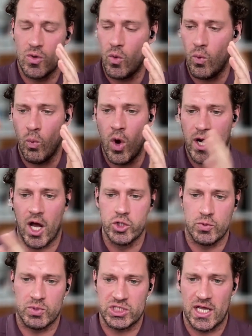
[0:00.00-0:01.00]

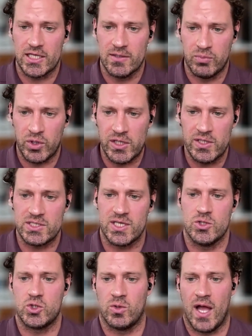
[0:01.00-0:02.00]
100% completely
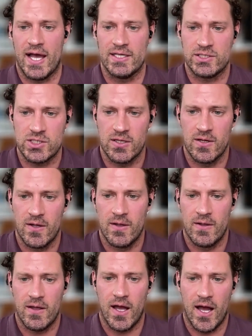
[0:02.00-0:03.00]
centralized
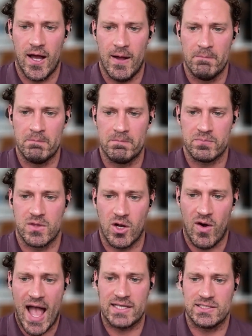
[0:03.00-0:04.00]
their
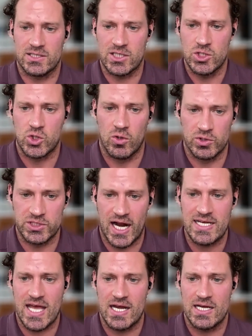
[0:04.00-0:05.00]
access controls and
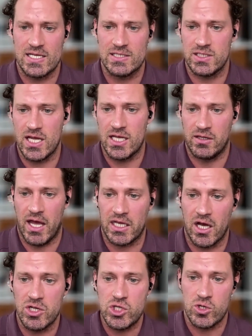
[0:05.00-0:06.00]
identities in like
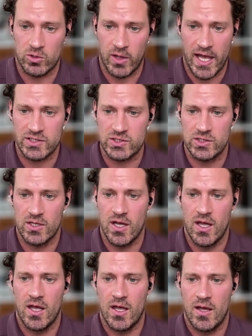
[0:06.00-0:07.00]
a year or less.
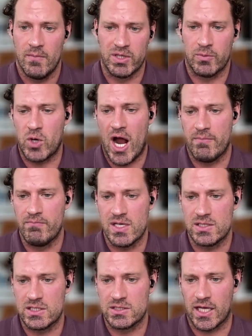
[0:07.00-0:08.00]
But the problem
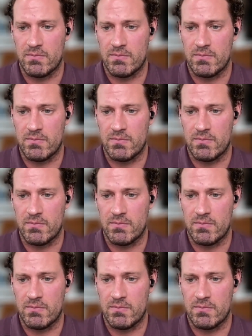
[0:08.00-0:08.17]
is like